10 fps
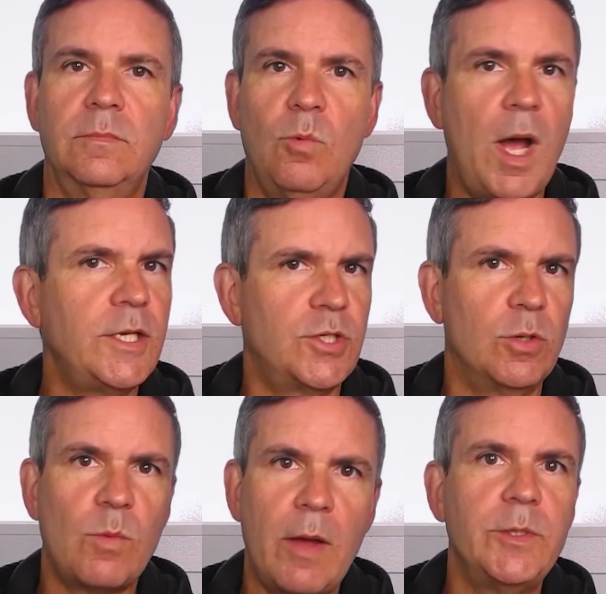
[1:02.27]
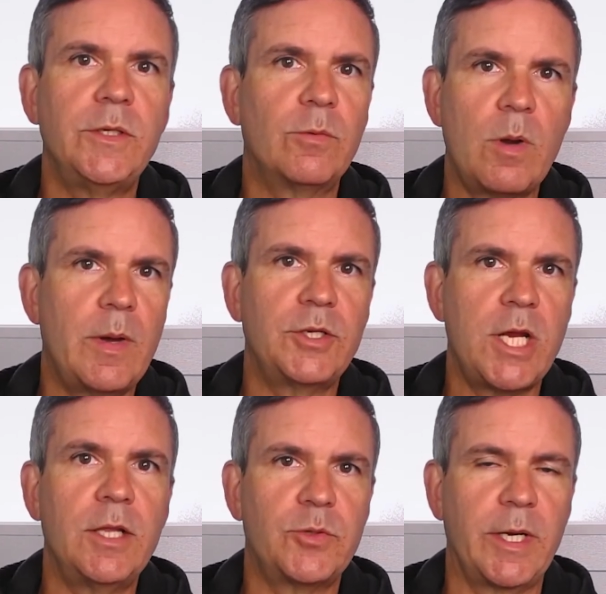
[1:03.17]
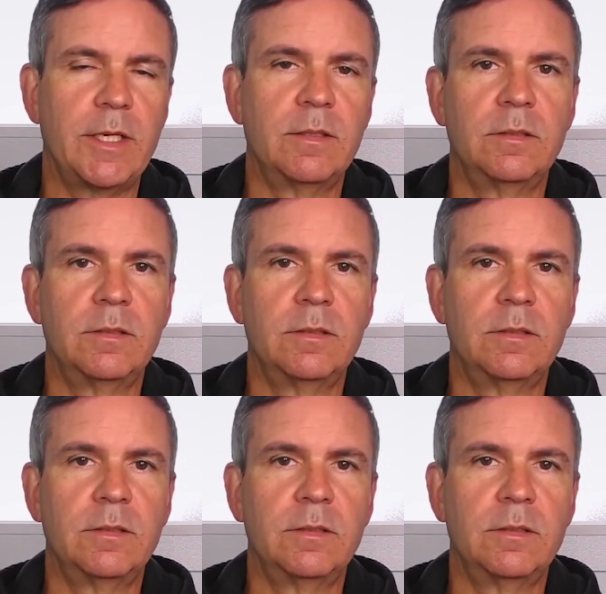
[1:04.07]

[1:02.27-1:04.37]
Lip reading: Why, Joe? Why would you throw out challenge rating?